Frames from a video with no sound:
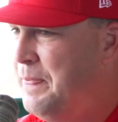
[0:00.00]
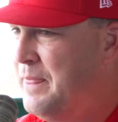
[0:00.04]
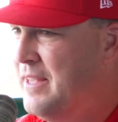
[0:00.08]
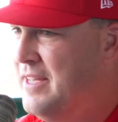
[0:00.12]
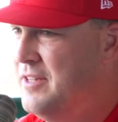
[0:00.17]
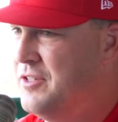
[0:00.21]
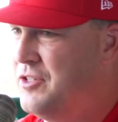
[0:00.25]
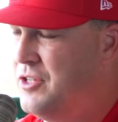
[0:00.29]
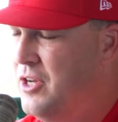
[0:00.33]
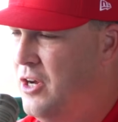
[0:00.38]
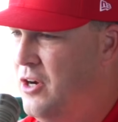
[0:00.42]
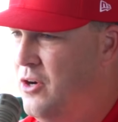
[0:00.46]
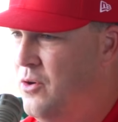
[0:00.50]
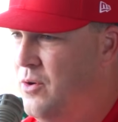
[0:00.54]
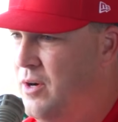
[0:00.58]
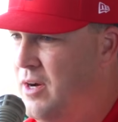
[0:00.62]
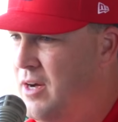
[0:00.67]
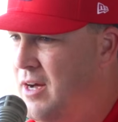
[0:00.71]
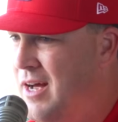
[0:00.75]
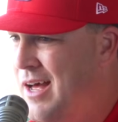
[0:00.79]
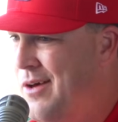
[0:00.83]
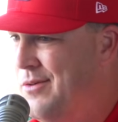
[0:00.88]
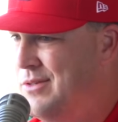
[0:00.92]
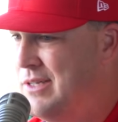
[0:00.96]
And so
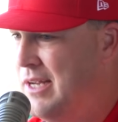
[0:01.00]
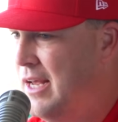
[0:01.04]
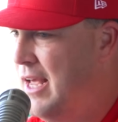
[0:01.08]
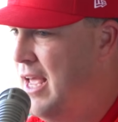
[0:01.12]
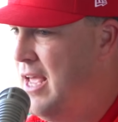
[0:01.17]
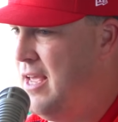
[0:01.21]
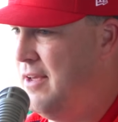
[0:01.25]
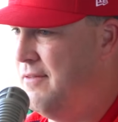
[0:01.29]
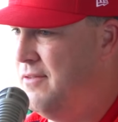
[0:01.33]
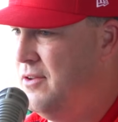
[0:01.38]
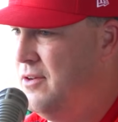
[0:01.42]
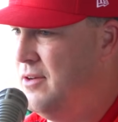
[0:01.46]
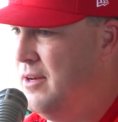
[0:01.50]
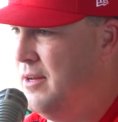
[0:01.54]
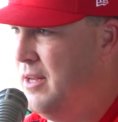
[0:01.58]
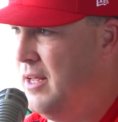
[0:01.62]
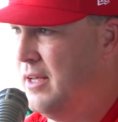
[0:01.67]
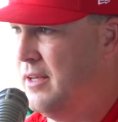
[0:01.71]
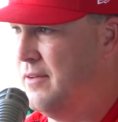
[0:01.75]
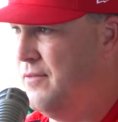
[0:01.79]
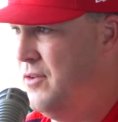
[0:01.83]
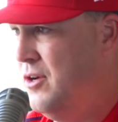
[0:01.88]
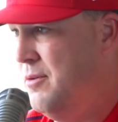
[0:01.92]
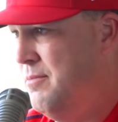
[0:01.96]
I was like, hey, if you
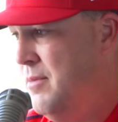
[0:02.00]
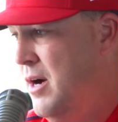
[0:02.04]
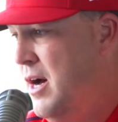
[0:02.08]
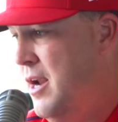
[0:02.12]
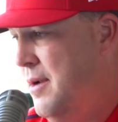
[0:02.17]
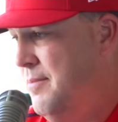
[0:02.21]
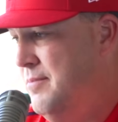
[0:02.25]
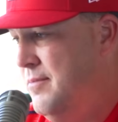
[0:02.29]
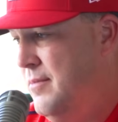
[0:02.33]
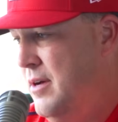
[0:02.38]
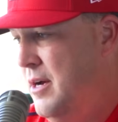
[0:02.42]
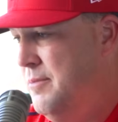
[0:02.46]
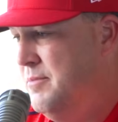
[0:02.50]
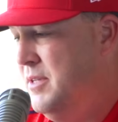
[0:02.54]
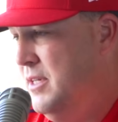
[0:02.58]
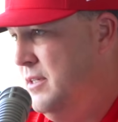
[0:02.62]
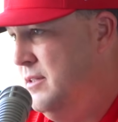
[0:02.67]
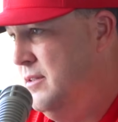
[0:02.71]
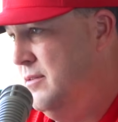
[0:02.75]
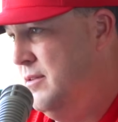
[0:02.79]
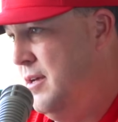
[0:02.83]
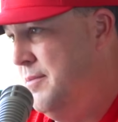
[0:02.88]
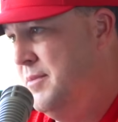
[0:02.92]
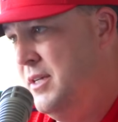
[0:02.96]
don't mind, I'm
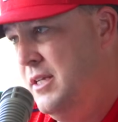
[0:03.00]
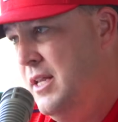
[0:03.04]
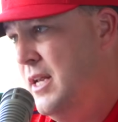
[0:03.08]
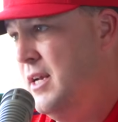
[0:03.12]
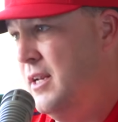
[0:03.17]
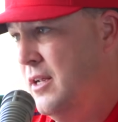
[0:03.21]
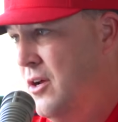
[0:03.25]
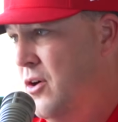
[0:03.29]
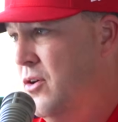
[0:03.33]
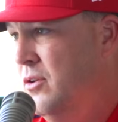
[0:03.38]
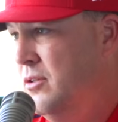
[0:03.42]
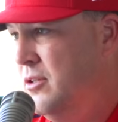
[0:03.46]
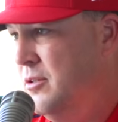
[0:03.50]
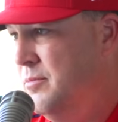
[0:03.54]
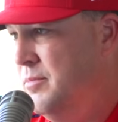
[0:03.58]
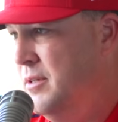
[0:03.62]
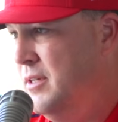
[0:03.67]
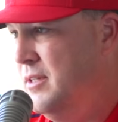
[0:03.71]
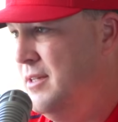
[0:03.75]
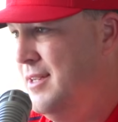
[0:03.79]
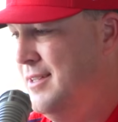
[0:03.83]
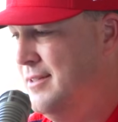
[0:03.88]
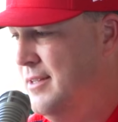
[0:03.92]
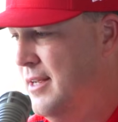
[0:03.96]
gonna let it go a little
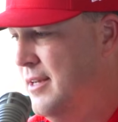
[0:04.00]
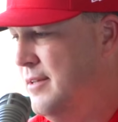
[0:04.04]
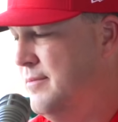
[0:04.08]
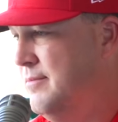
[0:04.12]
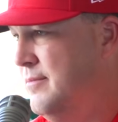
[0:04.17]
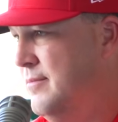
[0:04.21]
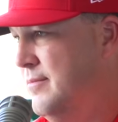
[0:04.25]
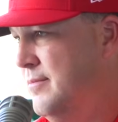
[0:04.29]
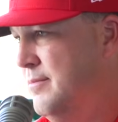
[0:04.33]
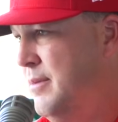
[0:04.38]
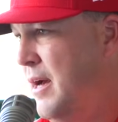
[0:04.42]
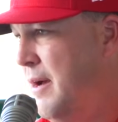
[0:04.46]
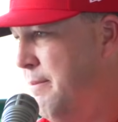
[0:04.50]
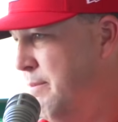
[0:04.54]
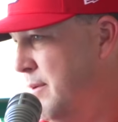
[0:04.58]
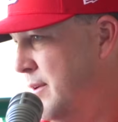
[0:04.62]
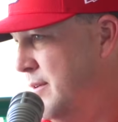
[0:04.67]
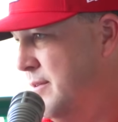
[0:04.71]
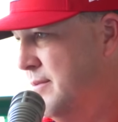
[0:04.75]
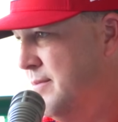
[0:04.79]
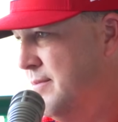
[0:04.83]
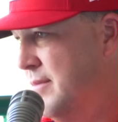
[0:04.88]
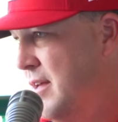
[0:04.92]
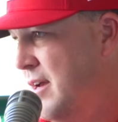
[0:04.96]
bit. And he's like, Poppy,
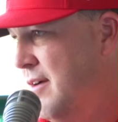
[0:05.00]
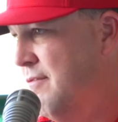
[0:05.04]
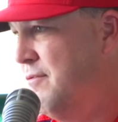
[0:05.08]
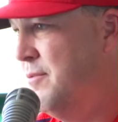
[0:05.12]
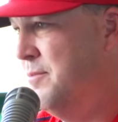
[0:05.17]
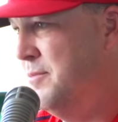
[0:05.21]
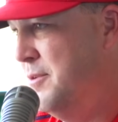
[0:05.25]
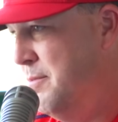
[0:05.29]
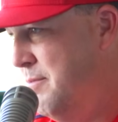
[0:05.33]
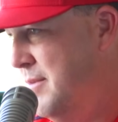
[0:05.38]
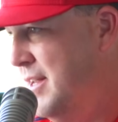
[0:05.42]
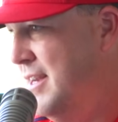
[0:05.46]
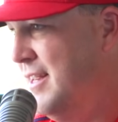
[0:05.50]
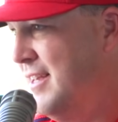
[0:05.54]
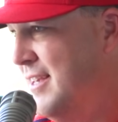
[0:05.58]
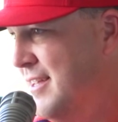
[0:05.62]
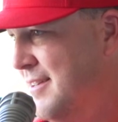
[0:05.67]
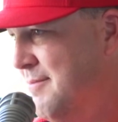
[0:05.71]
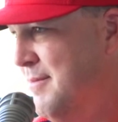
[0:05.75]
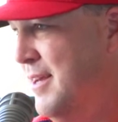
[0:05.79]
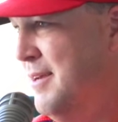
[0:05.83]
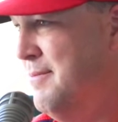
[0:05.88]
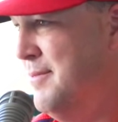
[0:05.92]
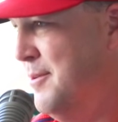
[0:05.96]
I'm from
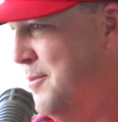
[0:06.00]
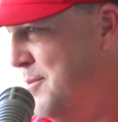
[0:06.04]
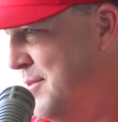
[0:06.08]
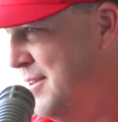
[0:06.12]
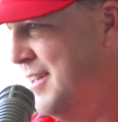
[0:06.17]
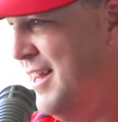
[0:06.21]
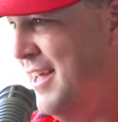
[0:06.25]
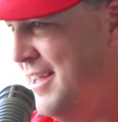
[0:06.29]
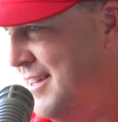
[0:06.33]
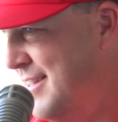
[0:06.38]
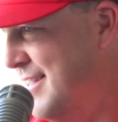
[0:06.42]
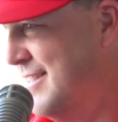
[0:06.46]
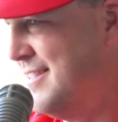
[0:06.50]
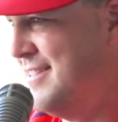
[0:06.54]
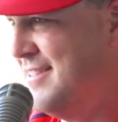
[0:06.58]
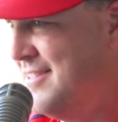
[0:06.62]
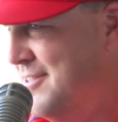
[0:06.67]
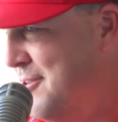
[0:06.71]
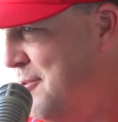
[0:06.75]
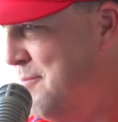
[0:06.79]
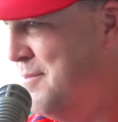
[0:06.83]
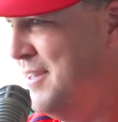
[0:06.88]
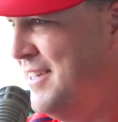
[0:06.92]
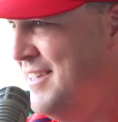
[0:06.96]
Dominican, baby. This is
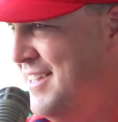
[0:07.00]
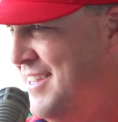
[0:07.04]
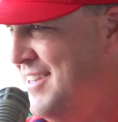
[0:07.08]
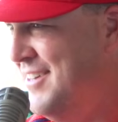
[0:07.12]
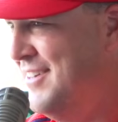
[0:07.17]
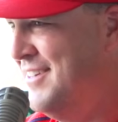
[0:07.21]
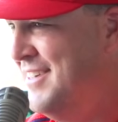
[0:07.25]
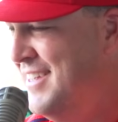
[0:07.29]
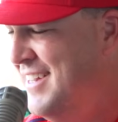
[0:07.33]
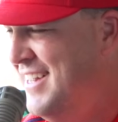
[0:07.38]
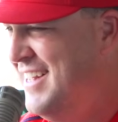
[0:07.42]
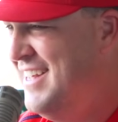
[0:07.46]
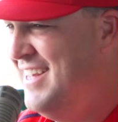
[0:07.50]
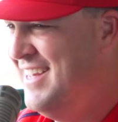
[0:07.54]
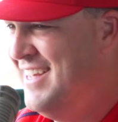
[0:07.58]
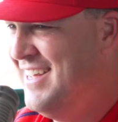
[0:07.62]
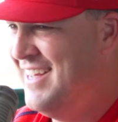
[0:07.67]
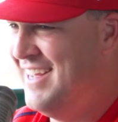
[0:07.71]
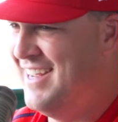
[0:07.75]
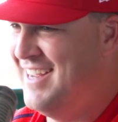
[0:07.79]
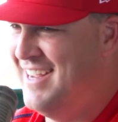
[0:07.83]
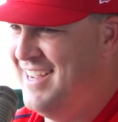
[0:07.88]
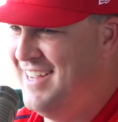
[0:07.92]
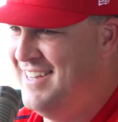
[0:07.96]
no big deal.
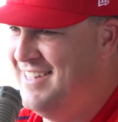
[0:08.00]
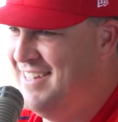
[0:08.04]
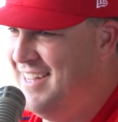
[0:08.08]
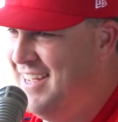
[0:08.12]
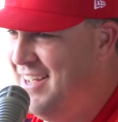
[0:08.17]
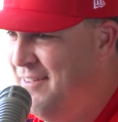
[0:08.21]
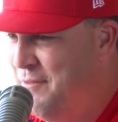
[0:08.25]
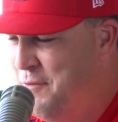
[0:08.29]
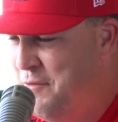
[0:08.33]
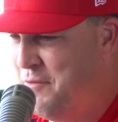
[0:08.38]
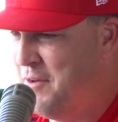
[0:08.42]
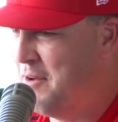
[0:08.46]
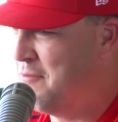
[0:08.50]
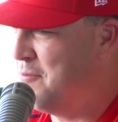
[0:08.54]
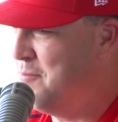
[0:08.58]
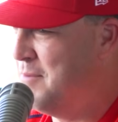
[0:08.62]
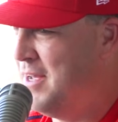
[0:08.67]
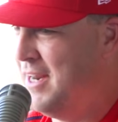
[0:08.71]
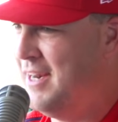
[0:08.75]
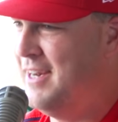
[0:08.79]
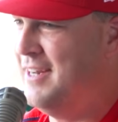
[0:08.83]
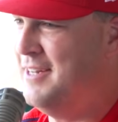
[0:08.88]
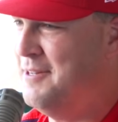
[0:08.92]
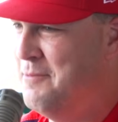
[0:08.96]
And if you've ever
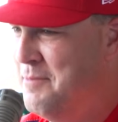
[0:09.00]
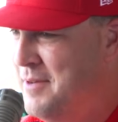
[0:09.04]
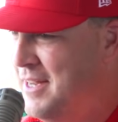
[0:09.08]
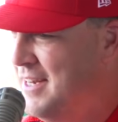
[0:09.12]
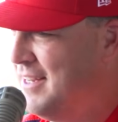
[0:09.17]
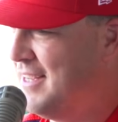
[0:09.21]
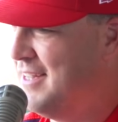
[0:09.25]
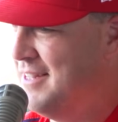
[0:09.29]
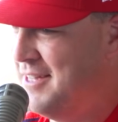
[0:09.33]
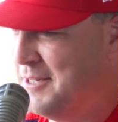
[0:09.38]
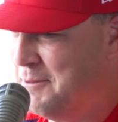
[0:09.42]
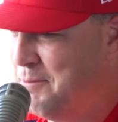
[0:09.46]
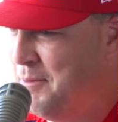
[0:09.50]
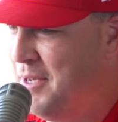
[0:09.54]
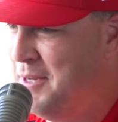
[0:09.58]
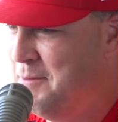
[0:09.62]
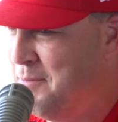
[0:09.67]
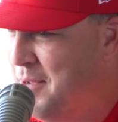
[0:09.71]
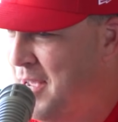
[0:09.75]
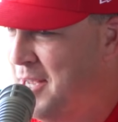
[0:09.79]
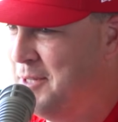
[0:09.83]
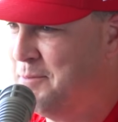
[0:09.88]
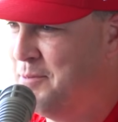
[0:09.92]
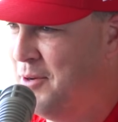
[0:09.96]
met any Dominican that's played
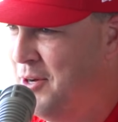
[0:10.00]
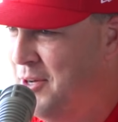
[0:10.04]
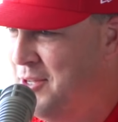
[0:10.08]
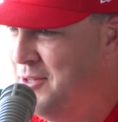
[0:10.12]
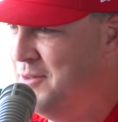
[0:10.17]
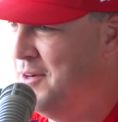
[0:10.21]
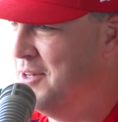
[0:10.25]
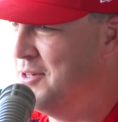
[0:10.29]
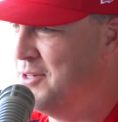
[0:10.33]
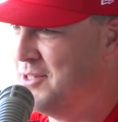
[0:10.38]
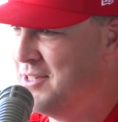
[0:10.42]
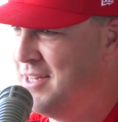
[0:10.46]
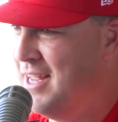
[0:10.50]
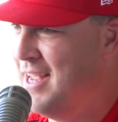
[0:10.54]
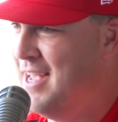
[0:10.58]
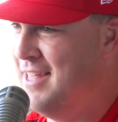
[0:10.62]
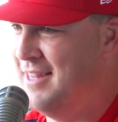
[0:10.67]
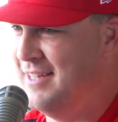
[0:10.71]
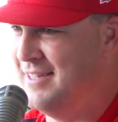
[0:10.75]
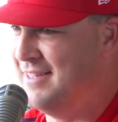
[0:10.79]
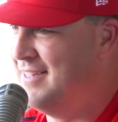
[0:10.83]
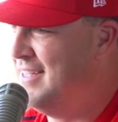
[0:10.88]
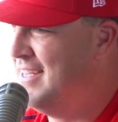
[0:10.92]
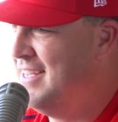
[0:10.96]
baseball, you
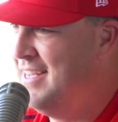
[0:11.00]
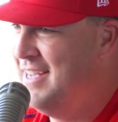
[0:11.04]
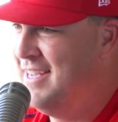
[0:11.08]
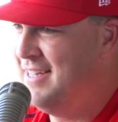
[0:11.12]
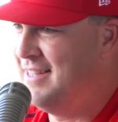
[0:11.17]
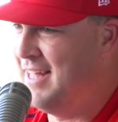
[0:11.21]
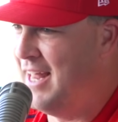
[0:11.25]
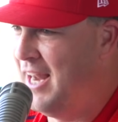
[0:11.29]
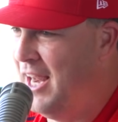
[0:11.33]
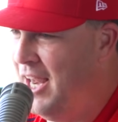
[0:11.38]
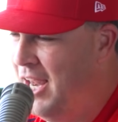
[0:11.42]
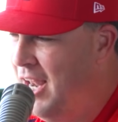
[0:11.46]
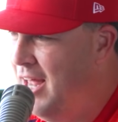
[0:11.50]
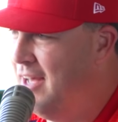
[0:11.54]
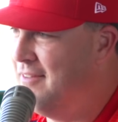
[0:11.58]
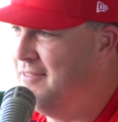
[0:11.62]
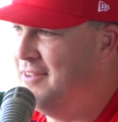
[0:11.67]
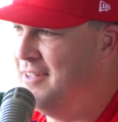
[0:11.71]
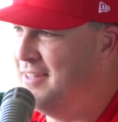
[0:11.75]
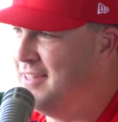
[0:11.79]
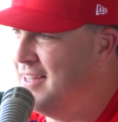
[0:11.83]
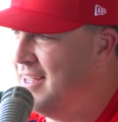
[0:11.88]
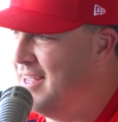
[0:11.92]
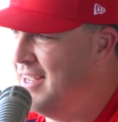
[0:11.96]
understand that they love
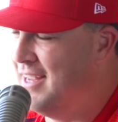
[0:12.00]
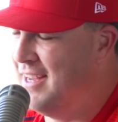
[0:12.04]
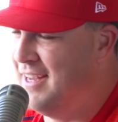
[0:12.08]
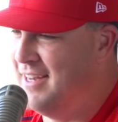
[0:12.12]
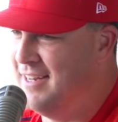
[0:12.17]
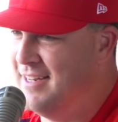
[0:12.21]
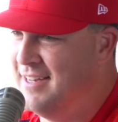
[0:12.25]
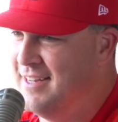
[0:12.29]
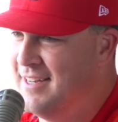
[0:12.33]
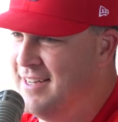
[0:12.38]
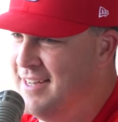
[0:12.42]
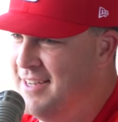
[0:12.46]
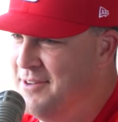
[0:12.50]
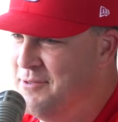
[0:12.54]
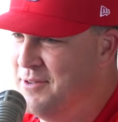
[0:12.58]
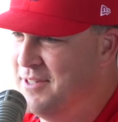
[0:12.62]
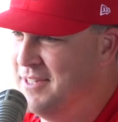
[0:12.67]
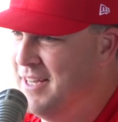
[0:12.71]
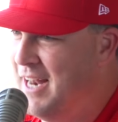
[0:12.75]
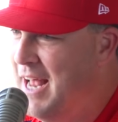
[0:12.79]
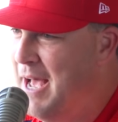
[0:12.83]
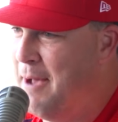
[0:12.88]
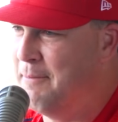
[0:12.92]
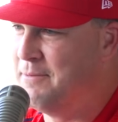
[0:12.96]
it, and it
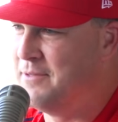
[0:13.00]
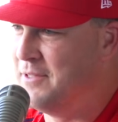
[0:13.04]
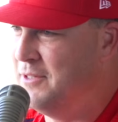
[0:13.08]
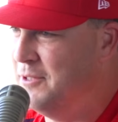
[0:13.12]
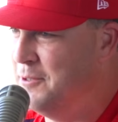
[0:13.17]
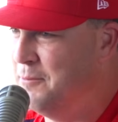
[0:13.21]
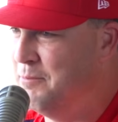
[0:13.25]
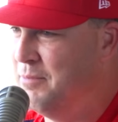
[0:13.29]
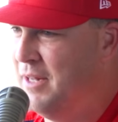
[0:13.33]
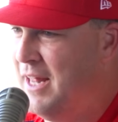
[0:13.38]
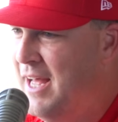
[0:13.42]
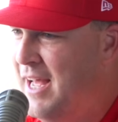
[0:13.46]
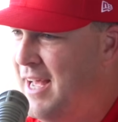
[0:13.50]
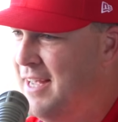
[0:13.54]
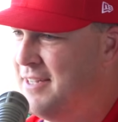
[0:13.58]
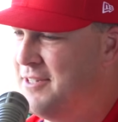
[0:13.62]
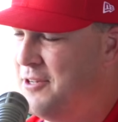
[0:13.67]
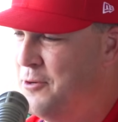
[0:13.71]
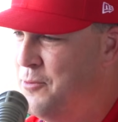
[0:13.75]
was an absolute blast.